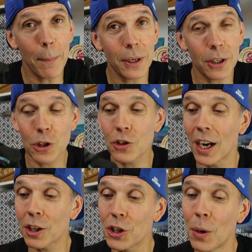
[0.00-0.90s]
upper
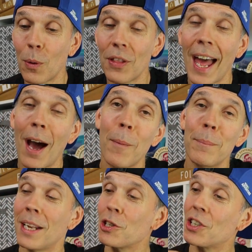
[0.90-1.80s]
construction without
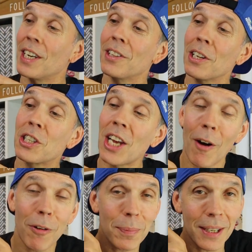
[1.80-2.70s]
mentioning the
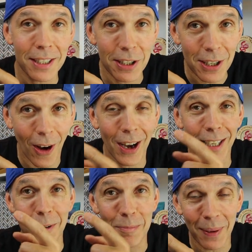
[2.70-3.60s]
terribly
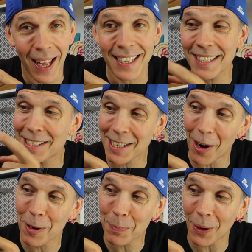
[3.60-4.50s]
designed and placed
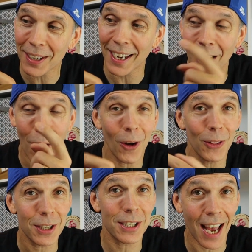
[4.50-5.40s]
tongue pocket
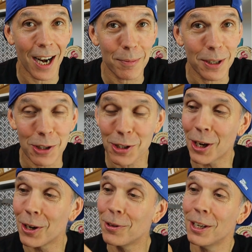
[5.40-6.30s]
on the Salomon
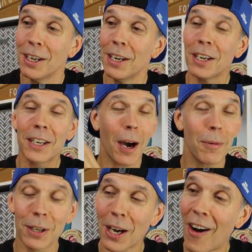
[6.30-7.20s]
shoe.
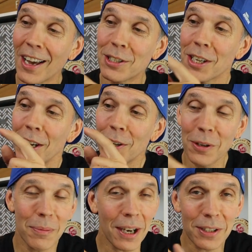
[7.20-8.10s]
Come on, guys,
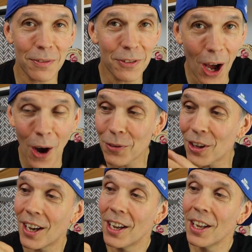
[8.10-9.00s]
you must have known
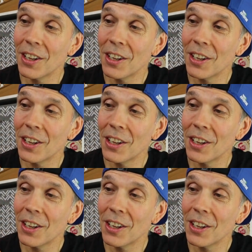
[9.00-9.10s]
that